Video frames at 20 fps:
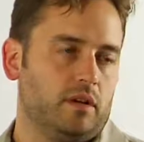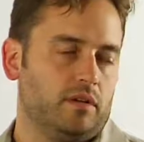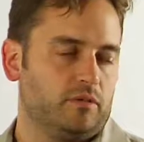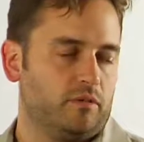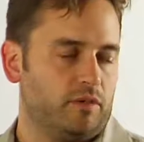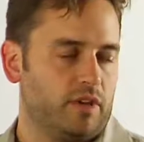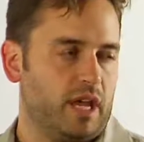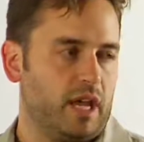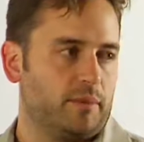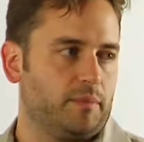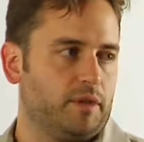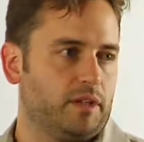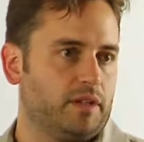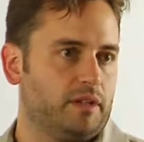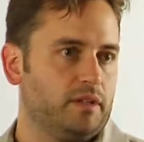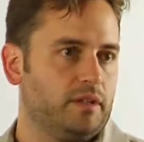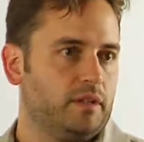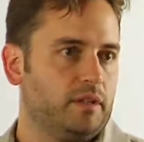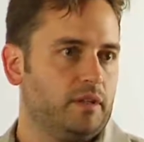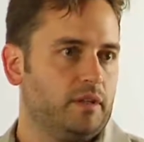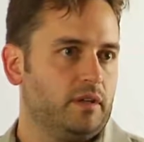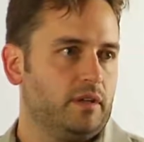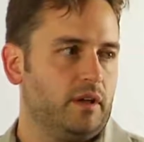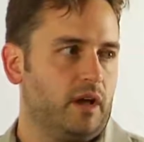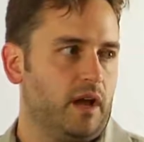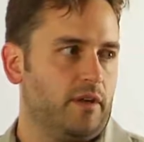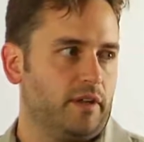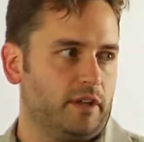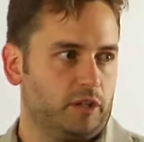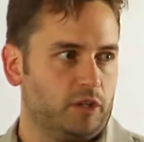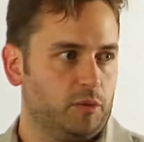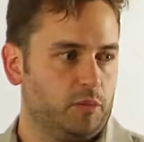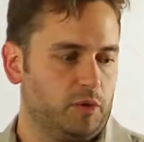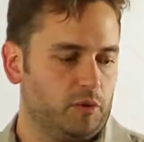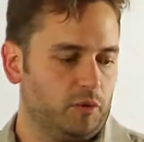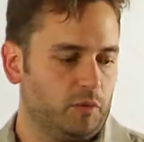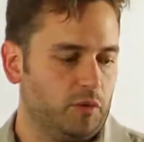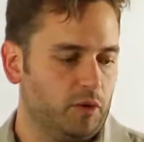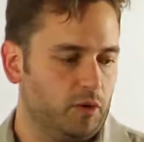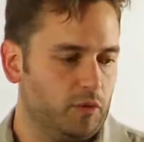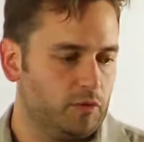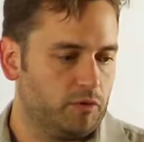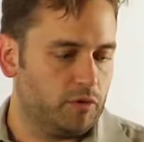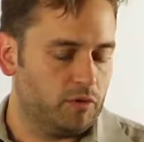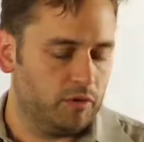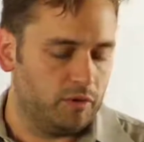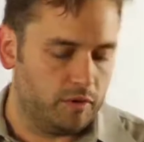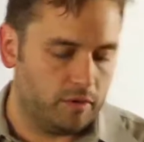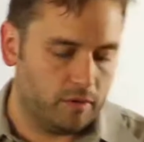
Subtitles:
through the admin, that could be removed.